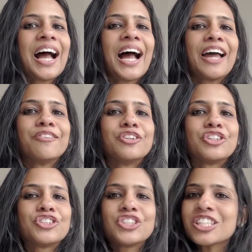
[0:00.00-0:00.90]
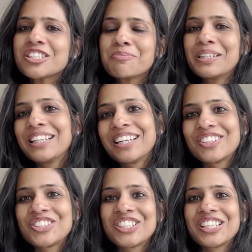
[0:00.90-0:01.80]
I would just be there
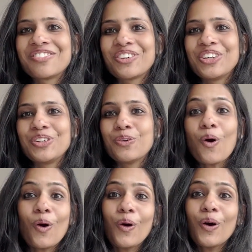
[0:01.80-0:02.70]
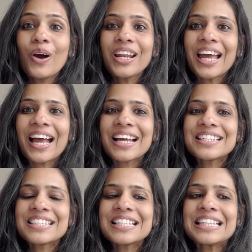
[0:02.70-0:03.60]
to cheer for you on.
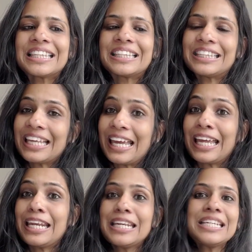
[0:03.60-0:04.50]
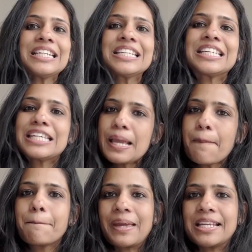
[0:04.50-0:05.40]
Until then,
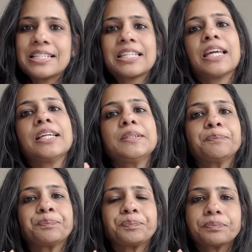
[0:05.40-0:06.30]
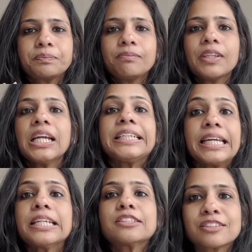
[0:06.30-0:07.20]
keep painting.
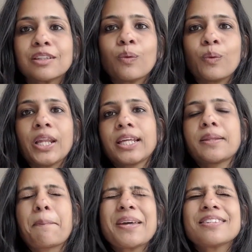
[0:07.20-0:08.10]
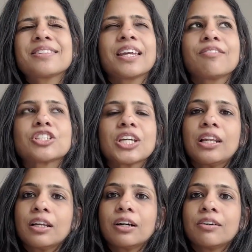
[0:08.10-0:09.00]
Take it slow. Like, the best thing which I
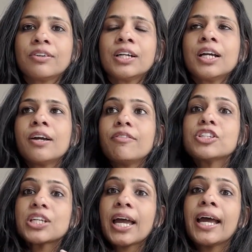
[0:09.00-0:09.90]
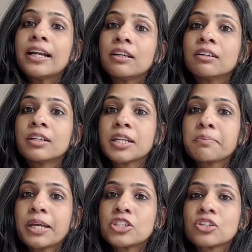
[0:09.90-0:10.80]
love, which I had learned in
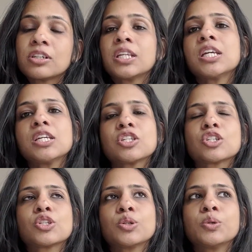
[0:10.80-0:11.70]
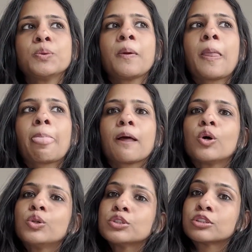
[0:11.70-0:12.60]
my journey, is to
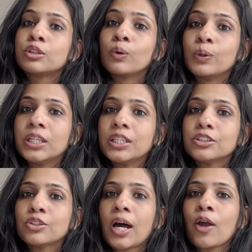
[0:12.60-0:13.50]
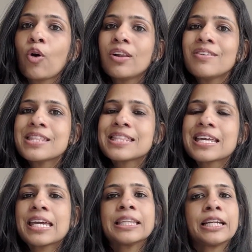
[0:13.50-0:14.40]
go slowly. So I always
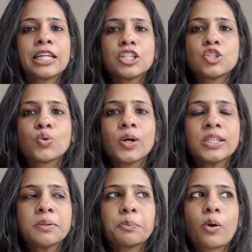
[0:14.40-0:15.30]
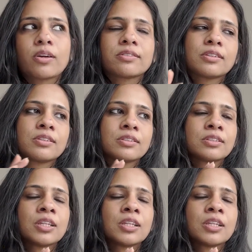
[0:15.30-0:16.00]
say that enjoy the process,